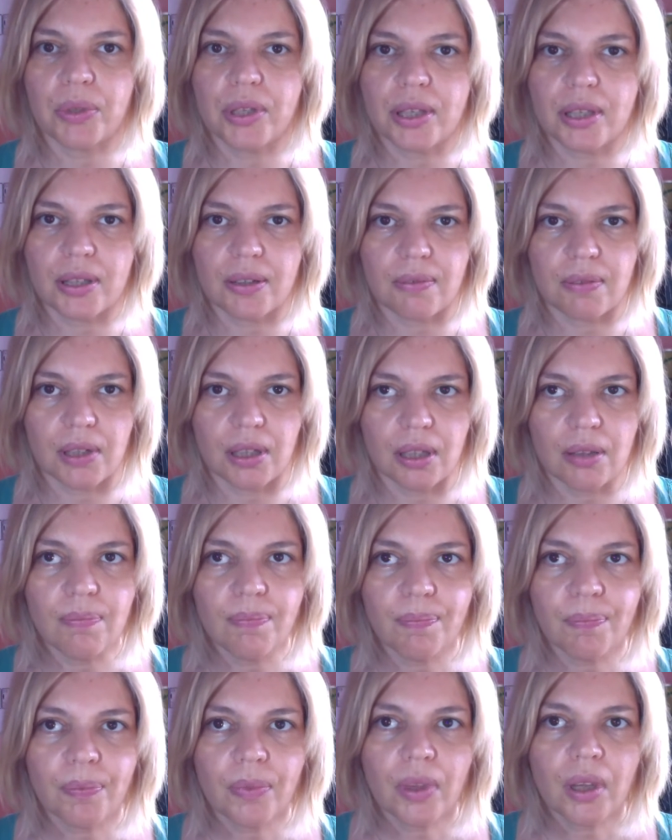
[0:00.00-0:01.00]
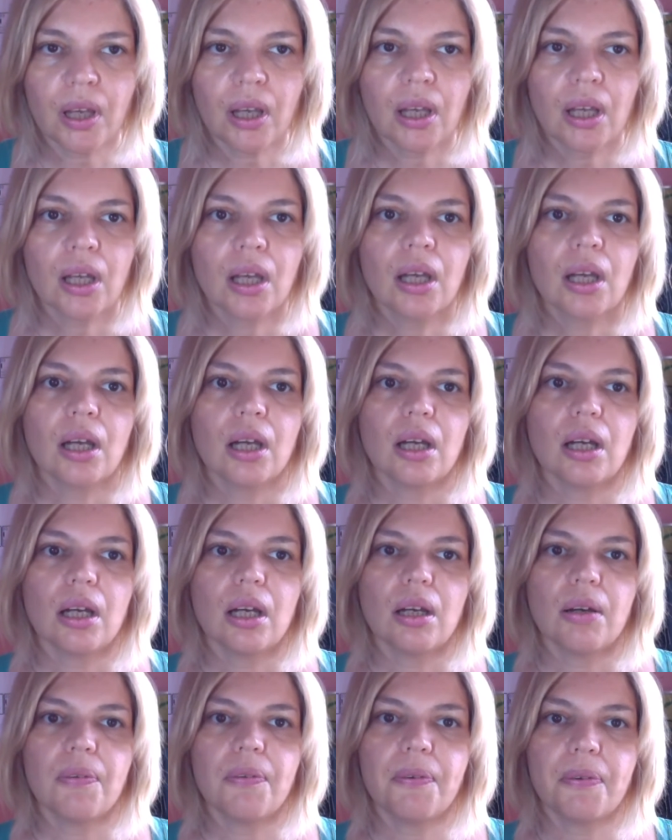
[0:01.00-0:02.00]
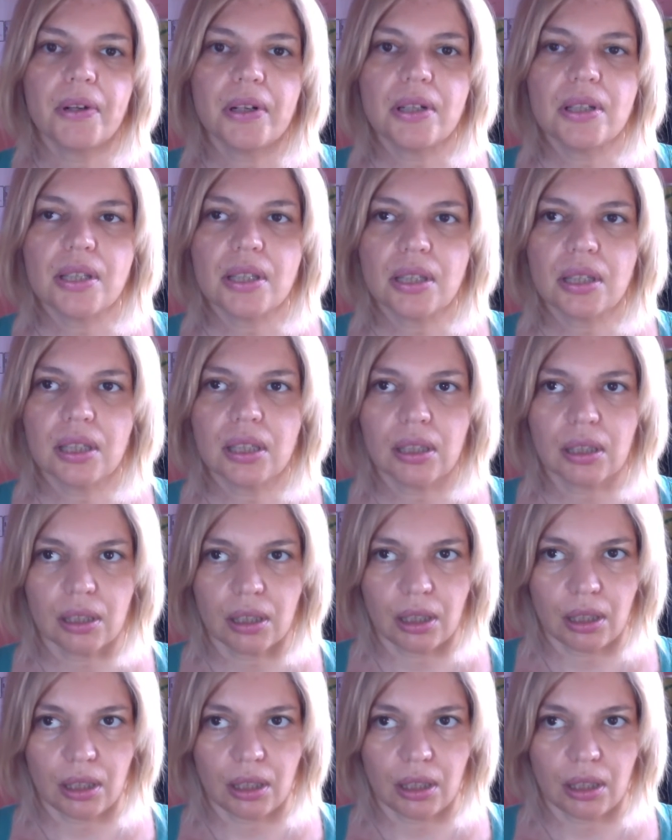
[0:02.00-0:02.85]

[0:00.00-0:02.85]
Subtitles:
CV. First,